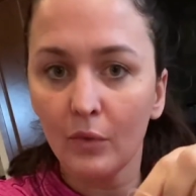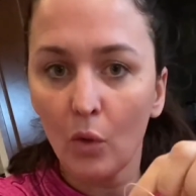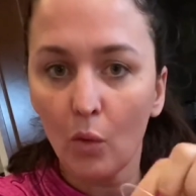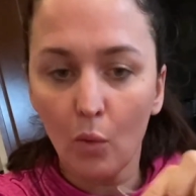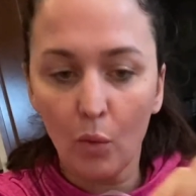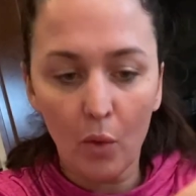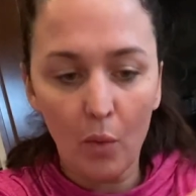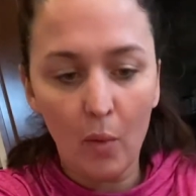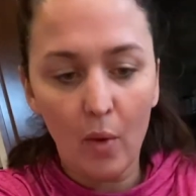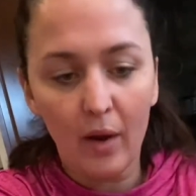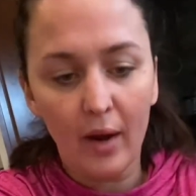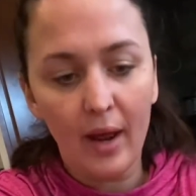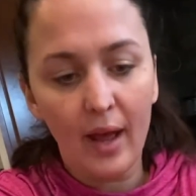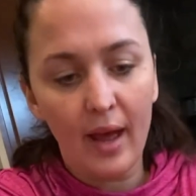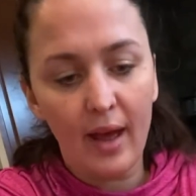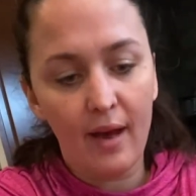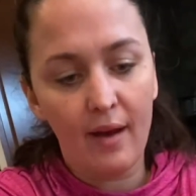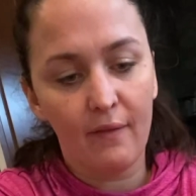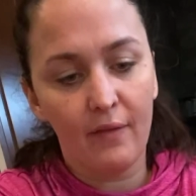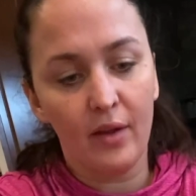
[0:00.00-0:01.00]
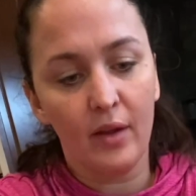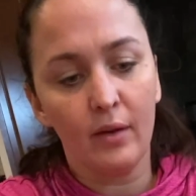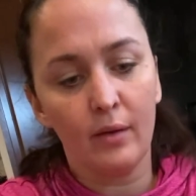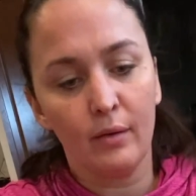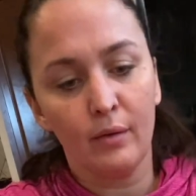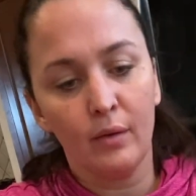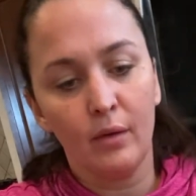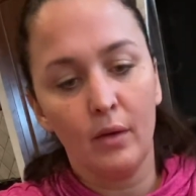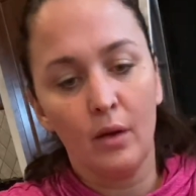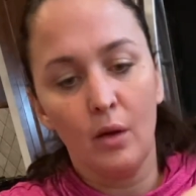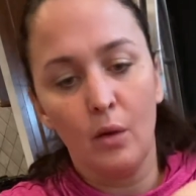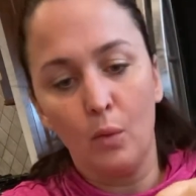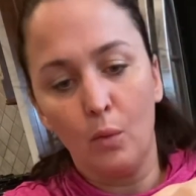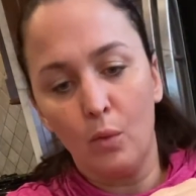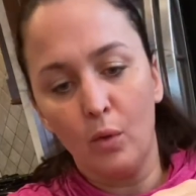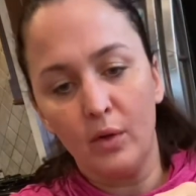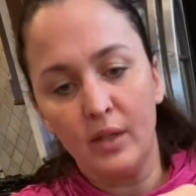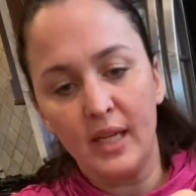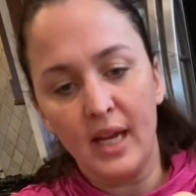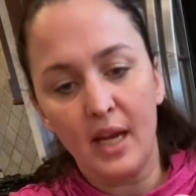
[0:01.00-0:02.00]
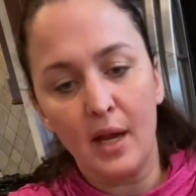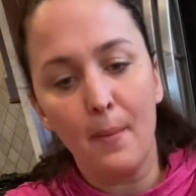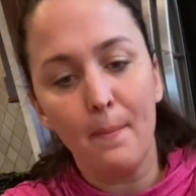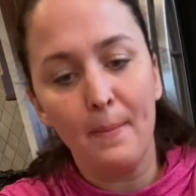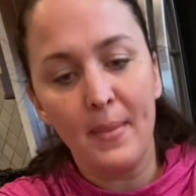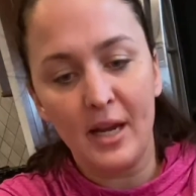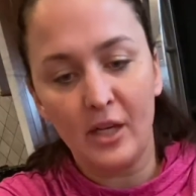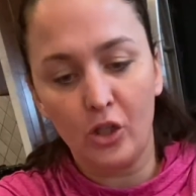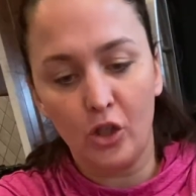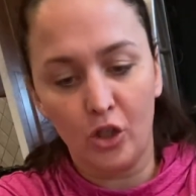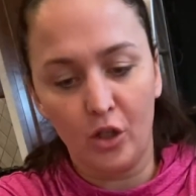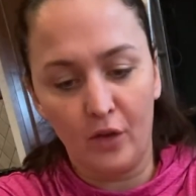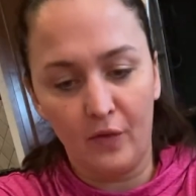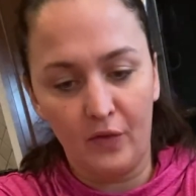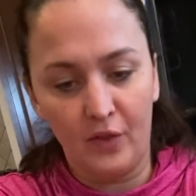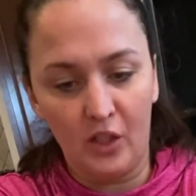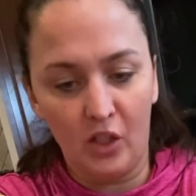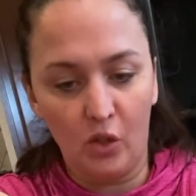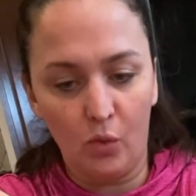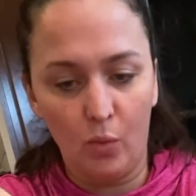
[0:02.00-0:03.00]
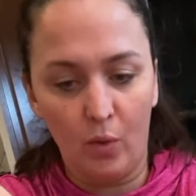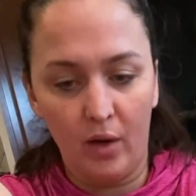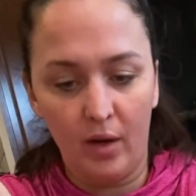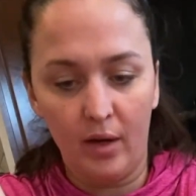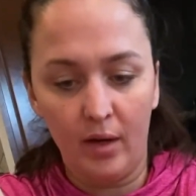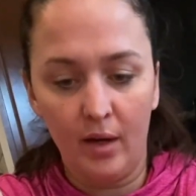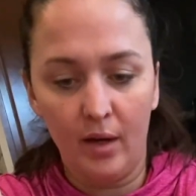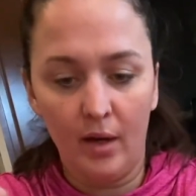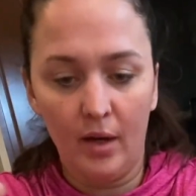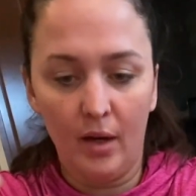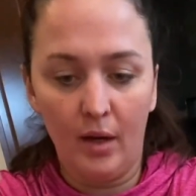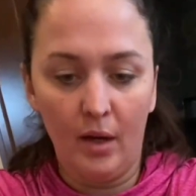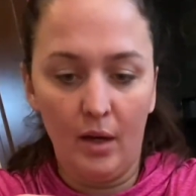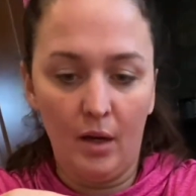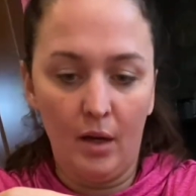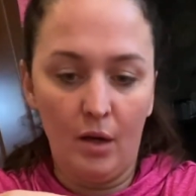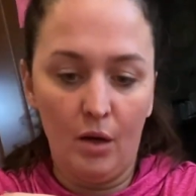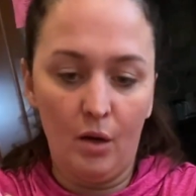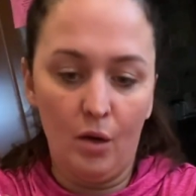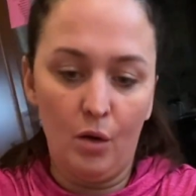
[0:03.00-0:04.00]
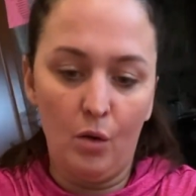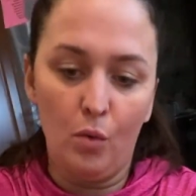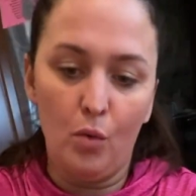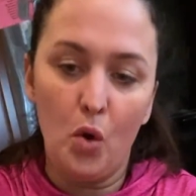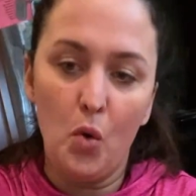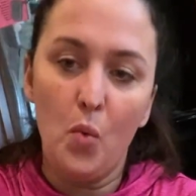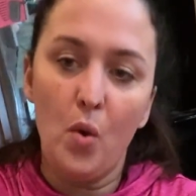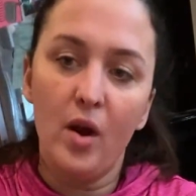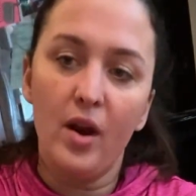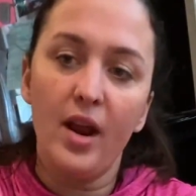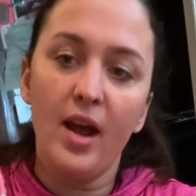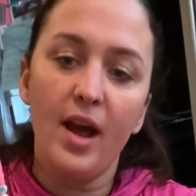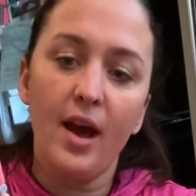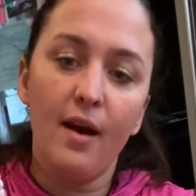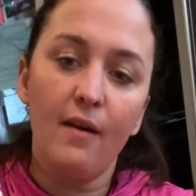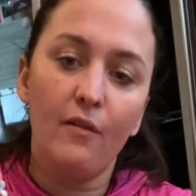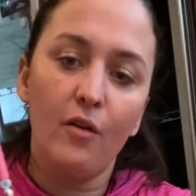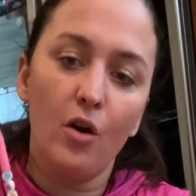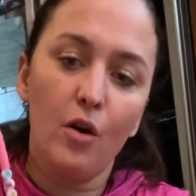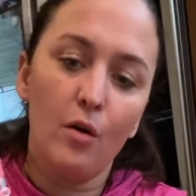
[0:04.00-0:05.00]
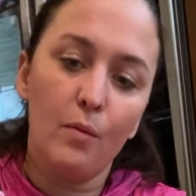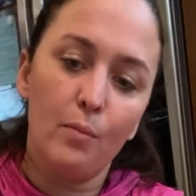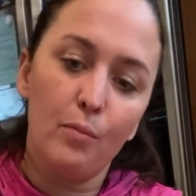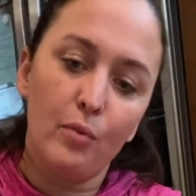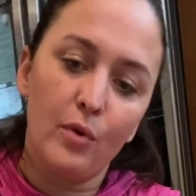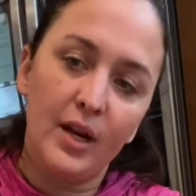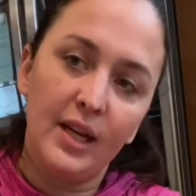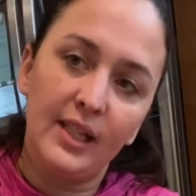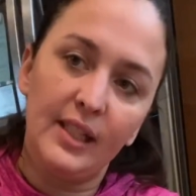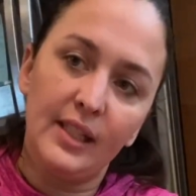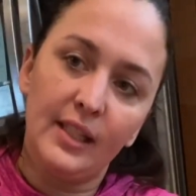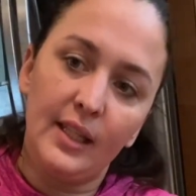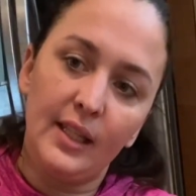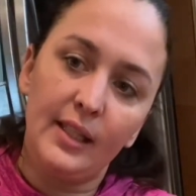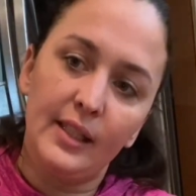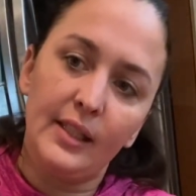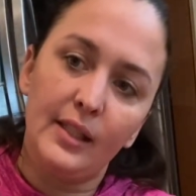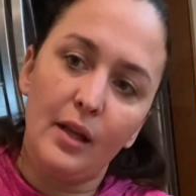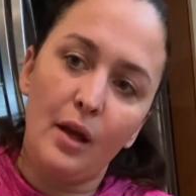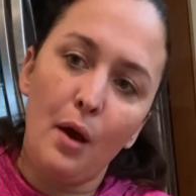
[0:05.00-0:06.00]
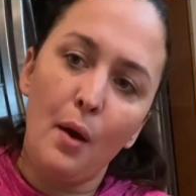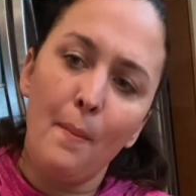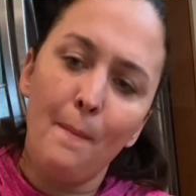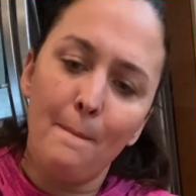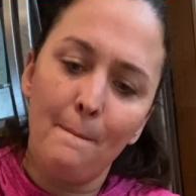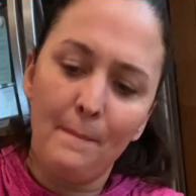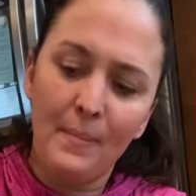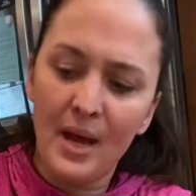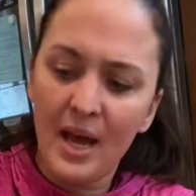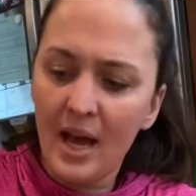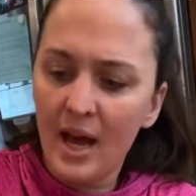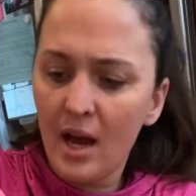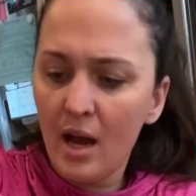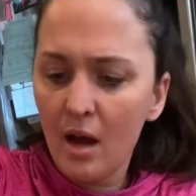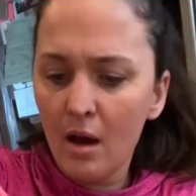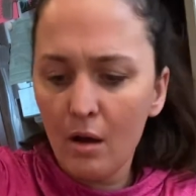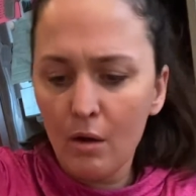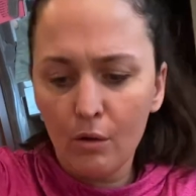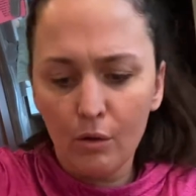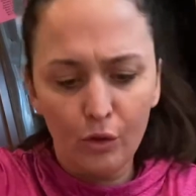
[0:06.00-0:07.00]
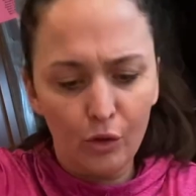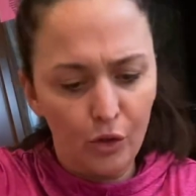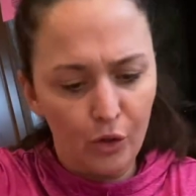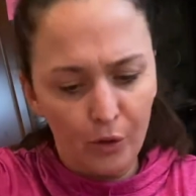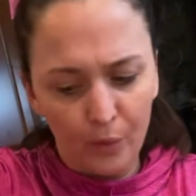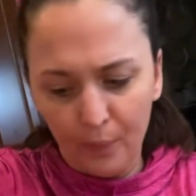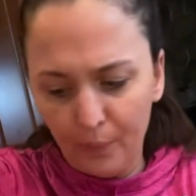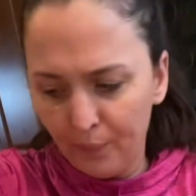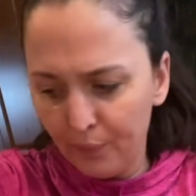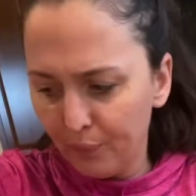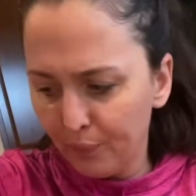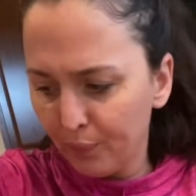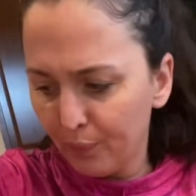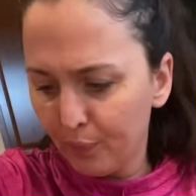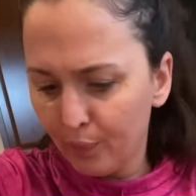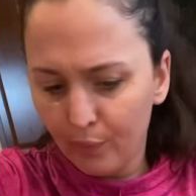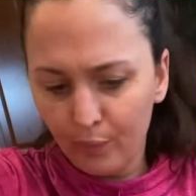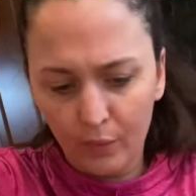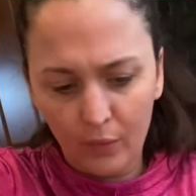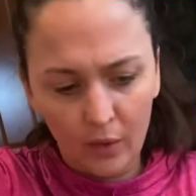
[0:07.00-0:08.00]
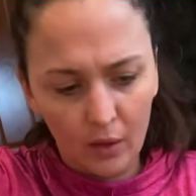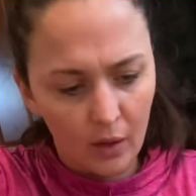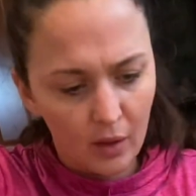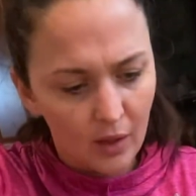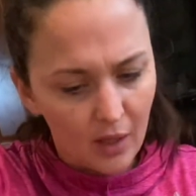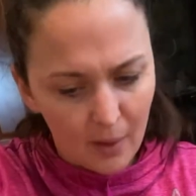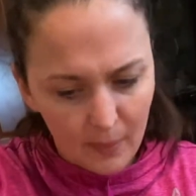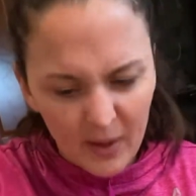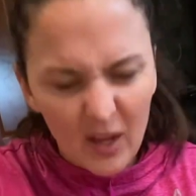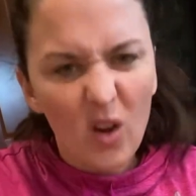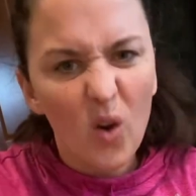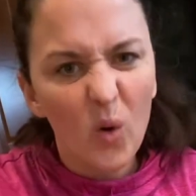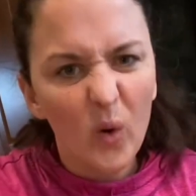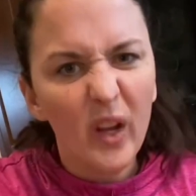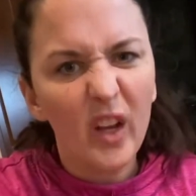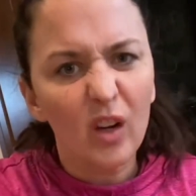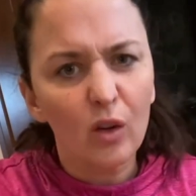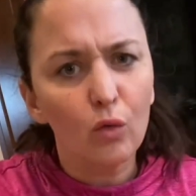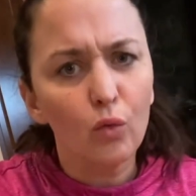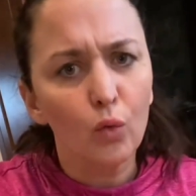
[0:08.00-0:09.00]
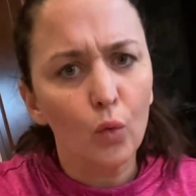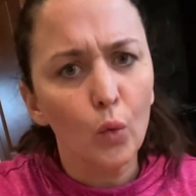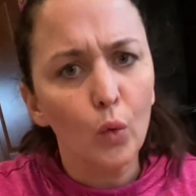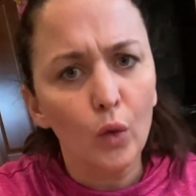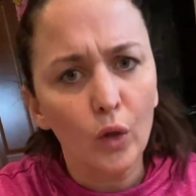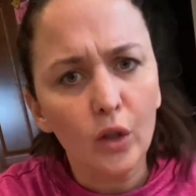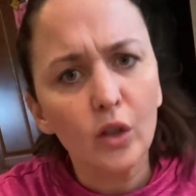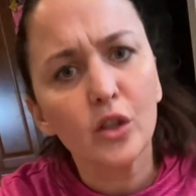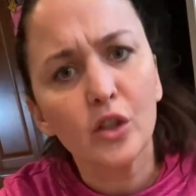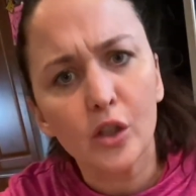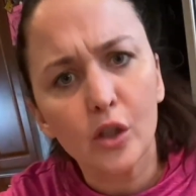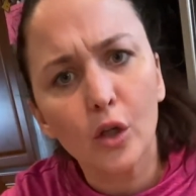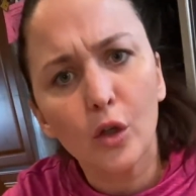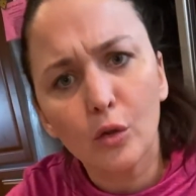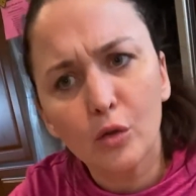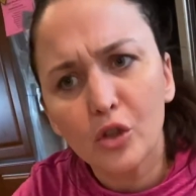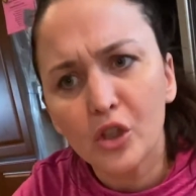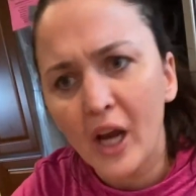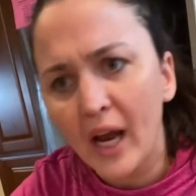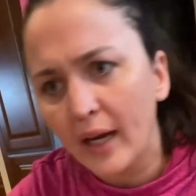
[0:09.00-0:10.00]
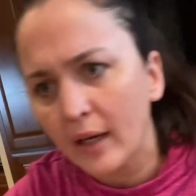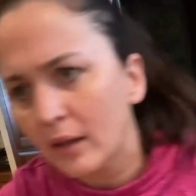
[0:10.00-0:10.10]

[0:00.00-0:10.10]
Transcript: We want to have it, we'll take a measure of this one. We want to have our bracelets about, let me go get a ruler to go check.